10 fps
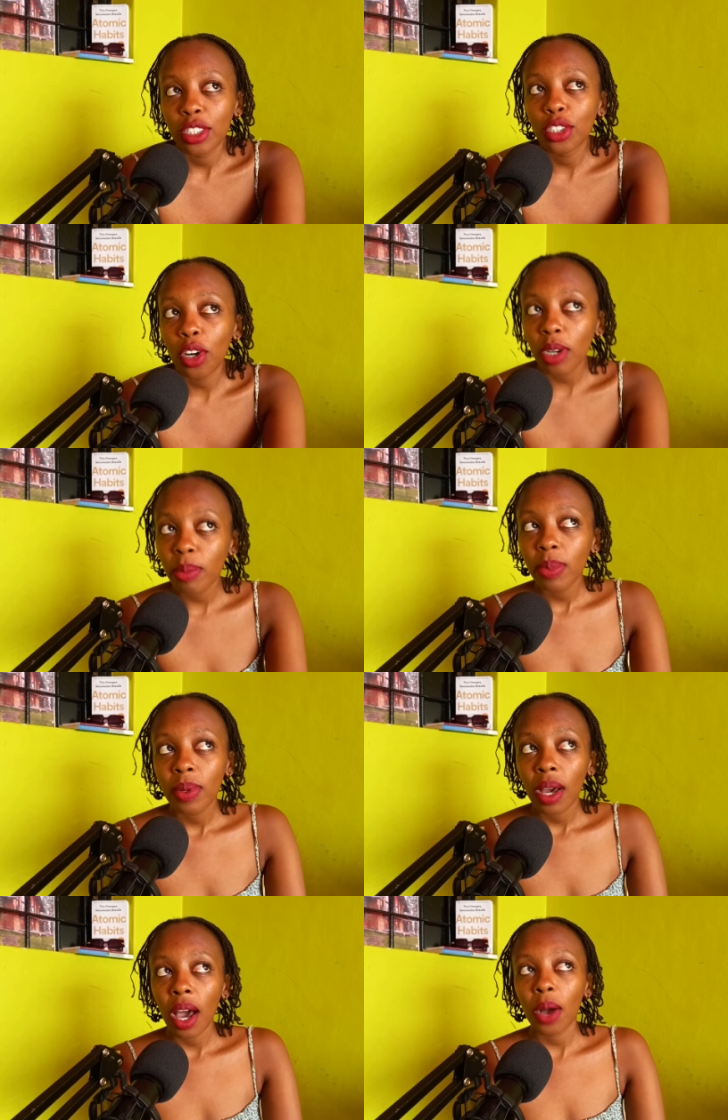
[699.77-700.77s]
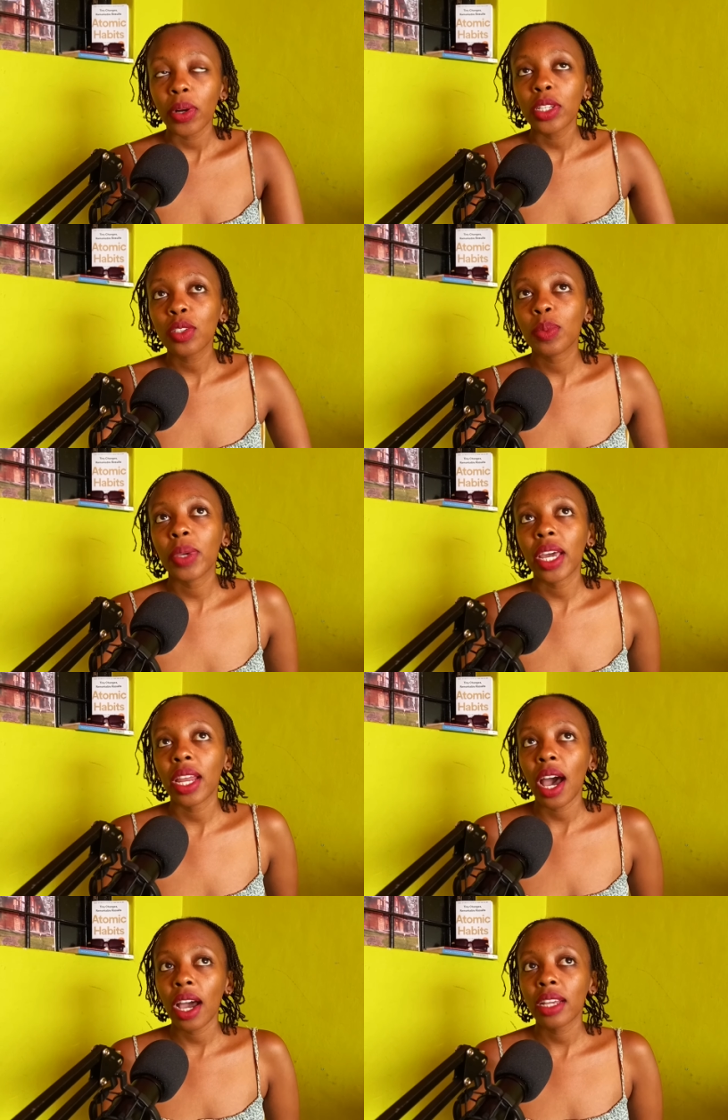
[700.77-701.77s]
job, I want to be
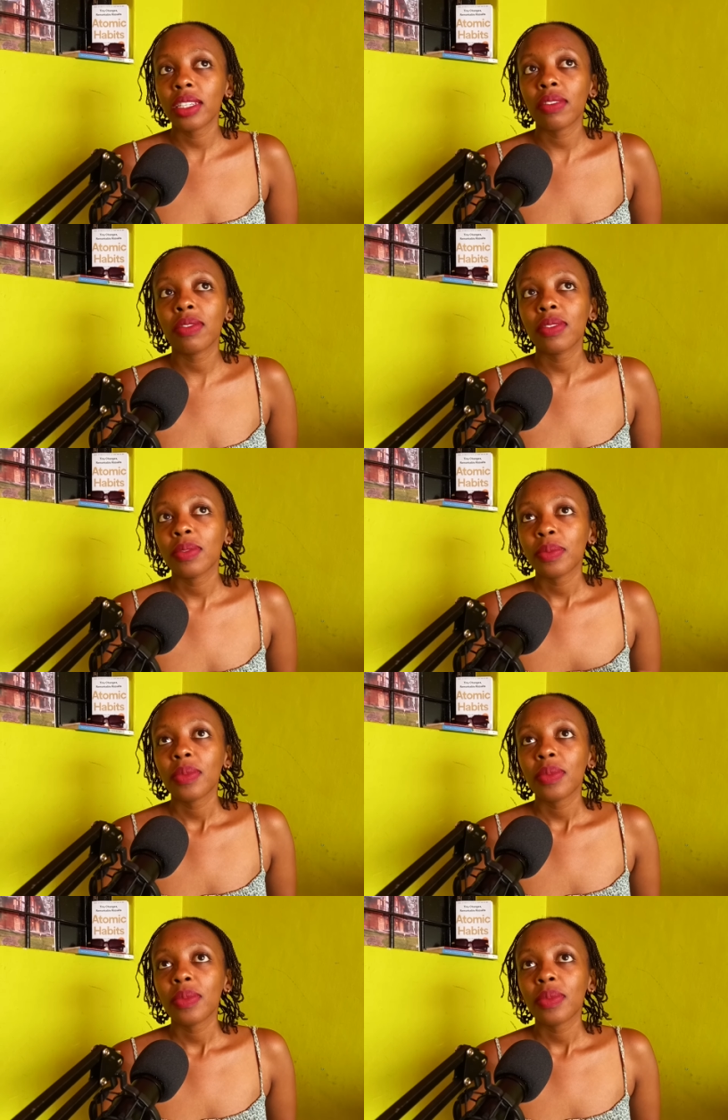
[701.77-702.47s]
an active